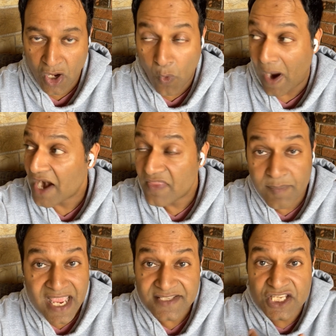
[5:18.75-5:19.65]
Why are they
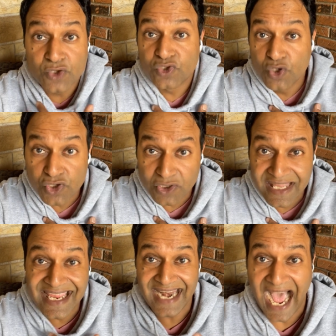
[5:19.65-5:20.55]
BSing you?
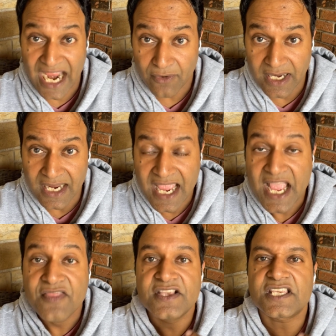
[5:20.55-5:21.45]
Usually in hiring,
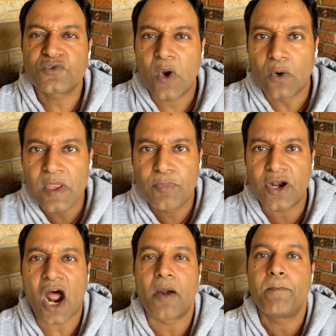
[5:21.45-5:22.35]
this is where we
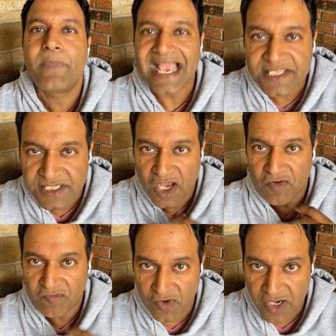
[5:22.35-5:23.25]
put our best
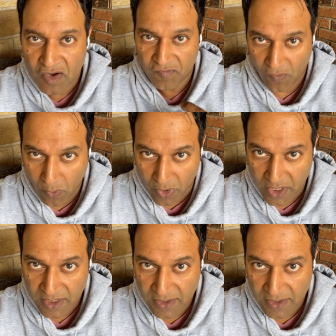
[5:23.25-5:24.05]
foot forward,